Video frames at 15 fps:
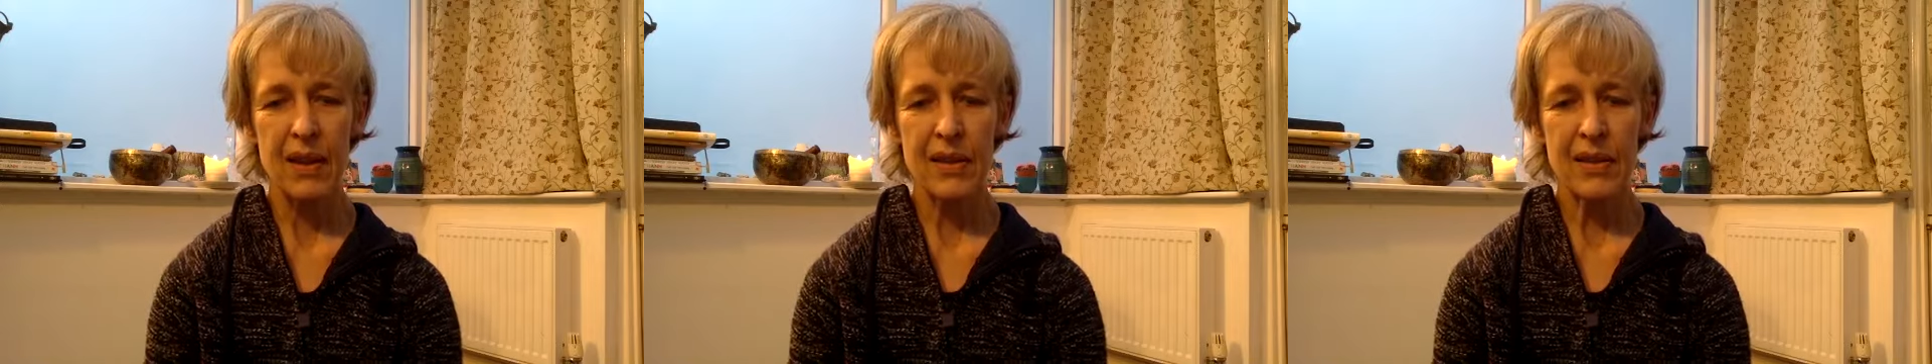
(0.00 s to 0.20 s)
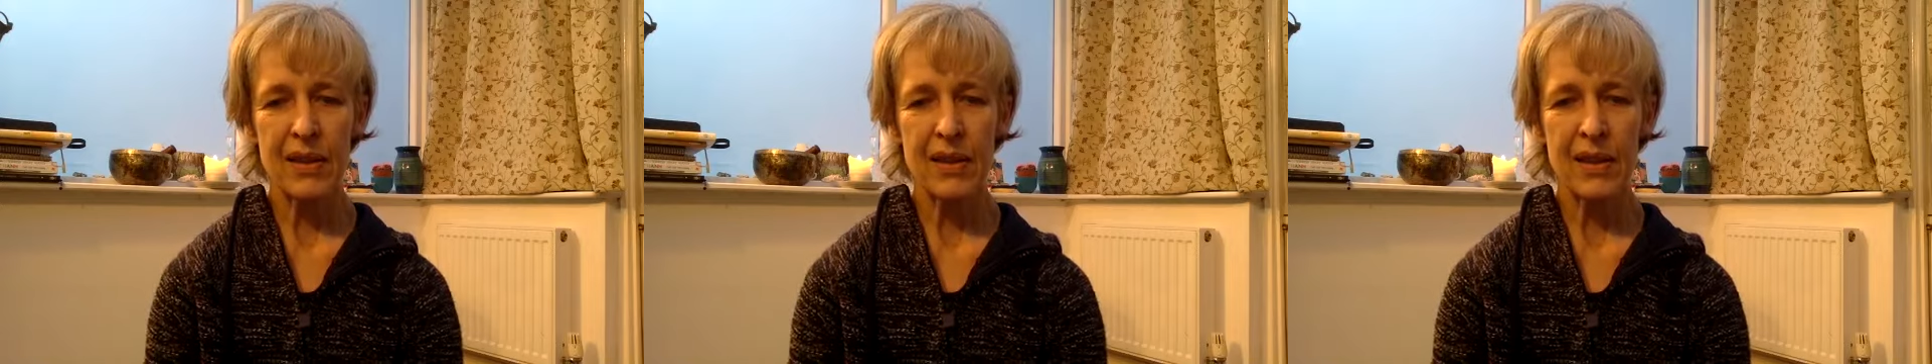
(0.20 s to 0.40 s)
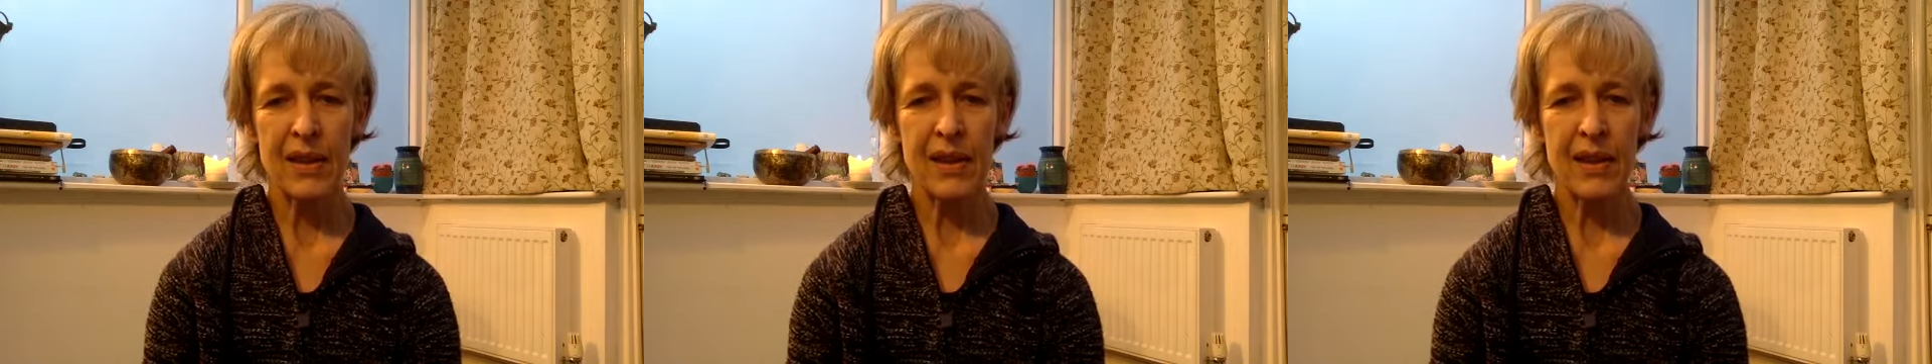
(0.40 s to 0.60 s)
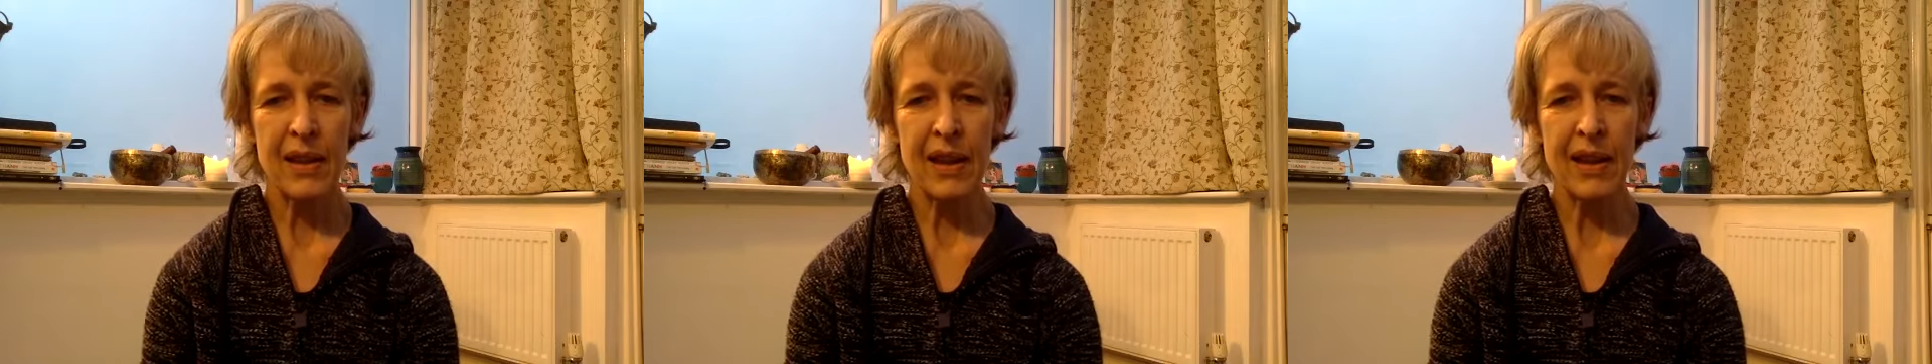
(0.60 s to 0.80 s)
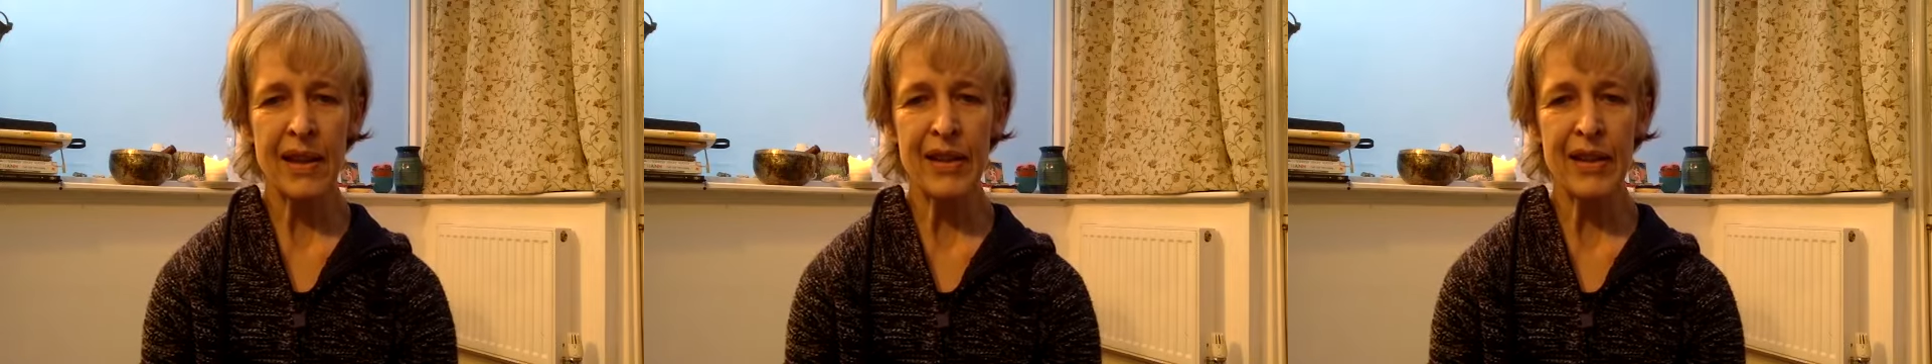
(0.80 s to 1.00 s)
So I'd
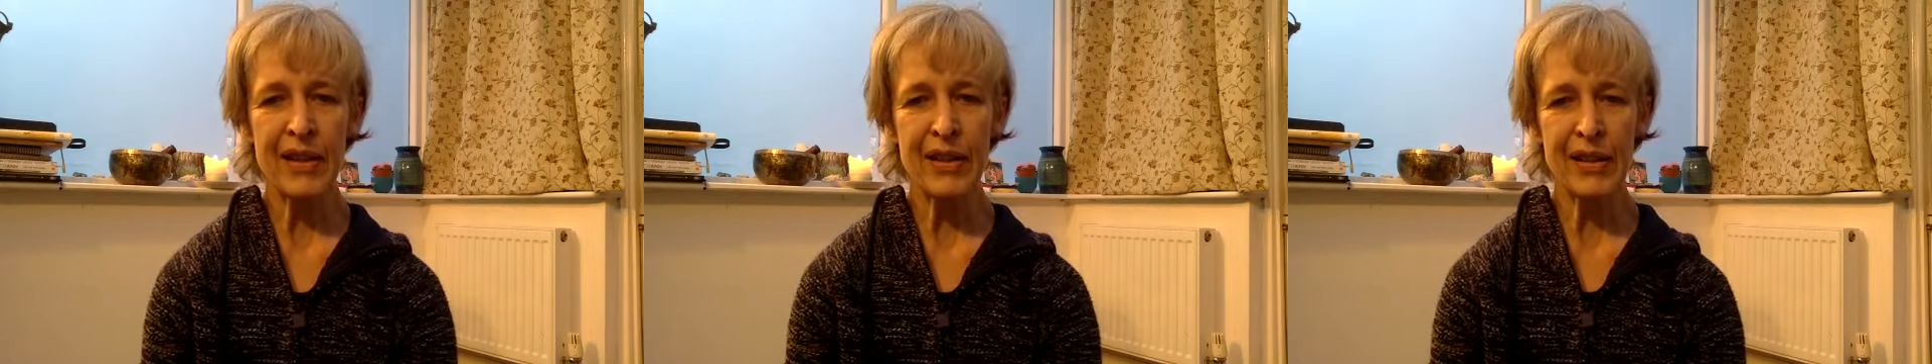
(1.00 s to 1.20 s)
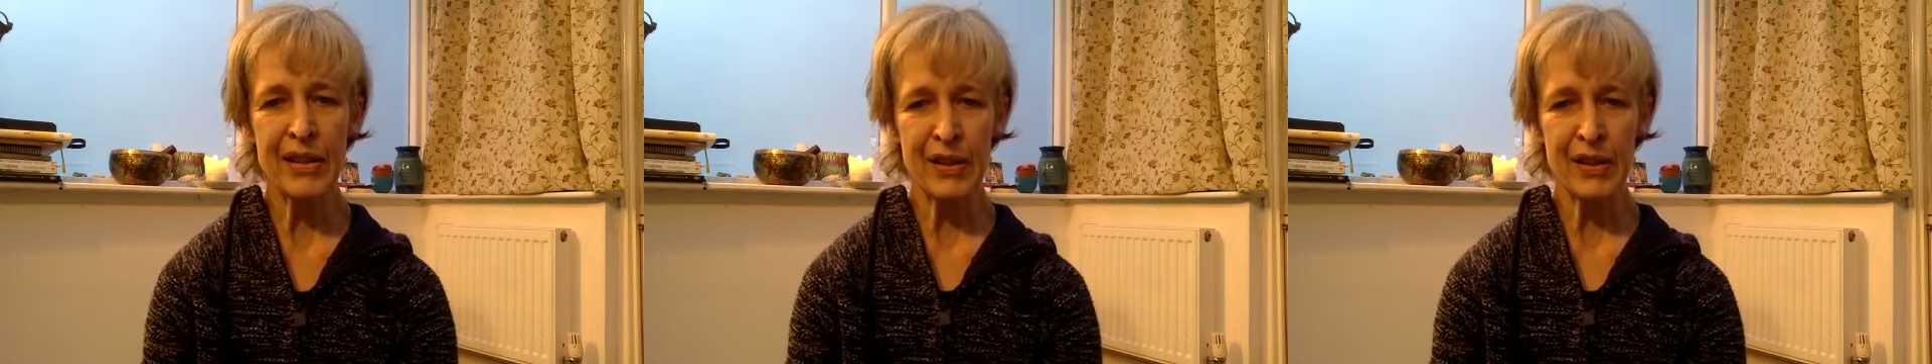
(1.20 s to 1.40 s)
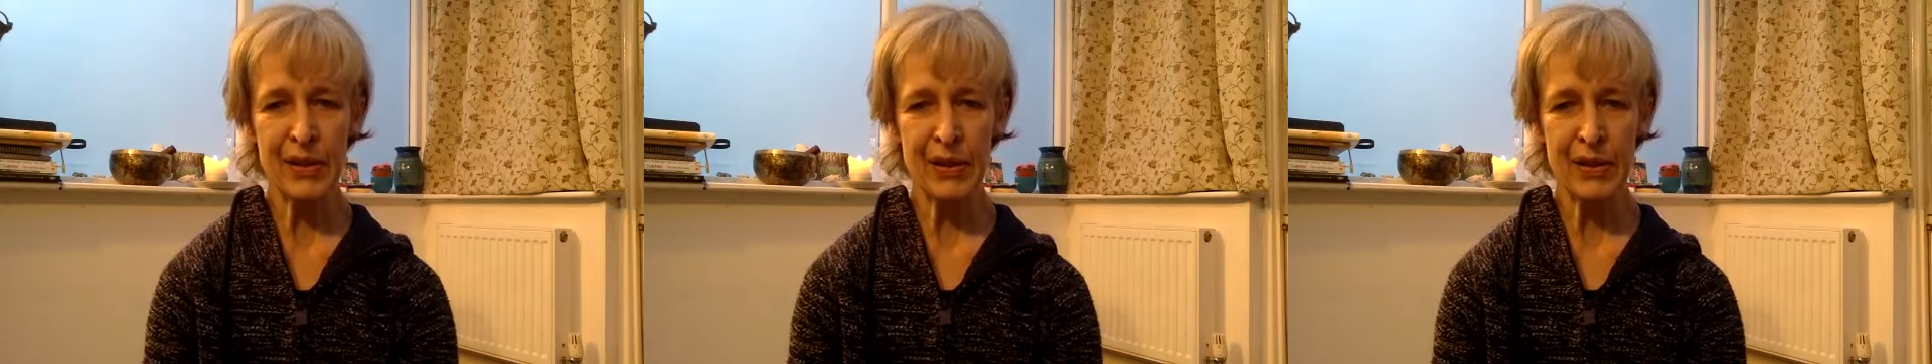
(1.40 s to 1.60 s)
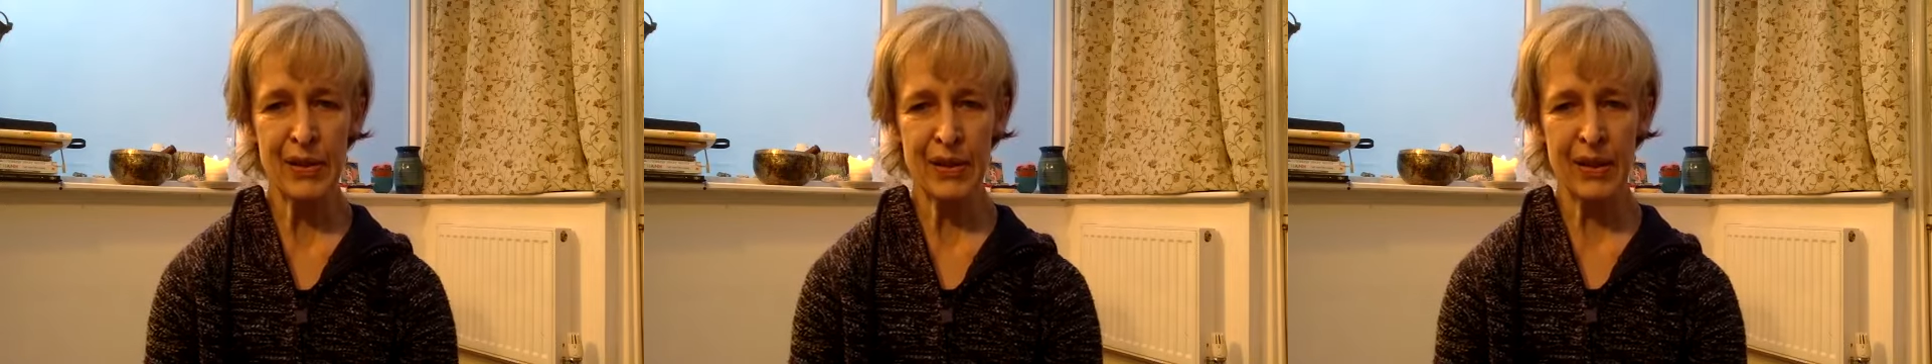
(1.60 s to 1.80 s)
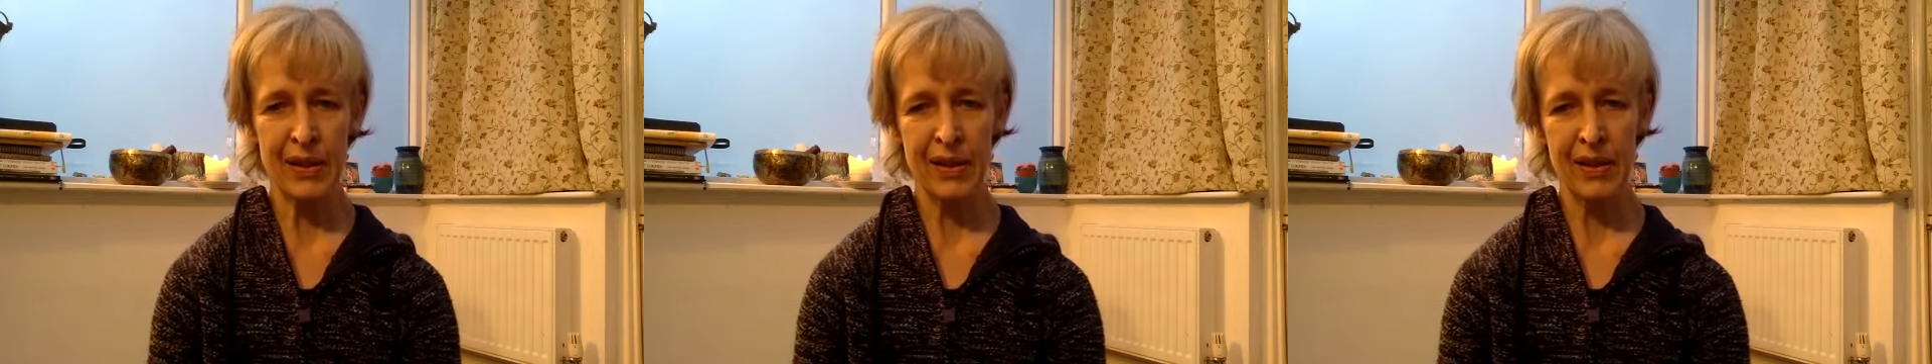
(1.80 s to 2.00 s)
like you to,